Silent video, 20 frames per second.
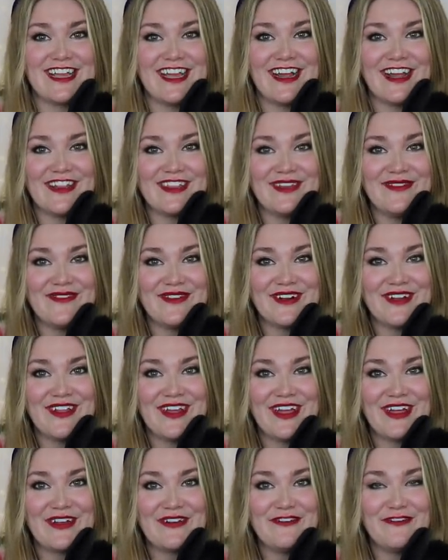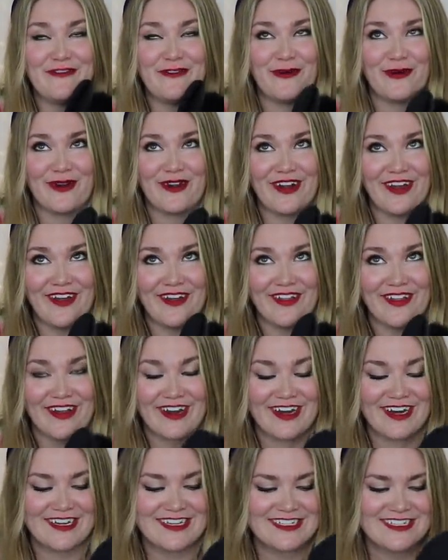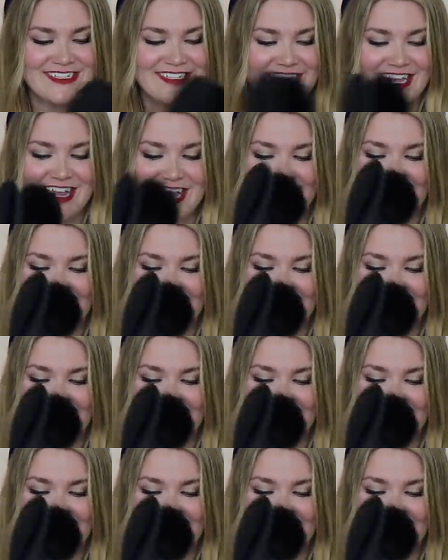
I got them for like $4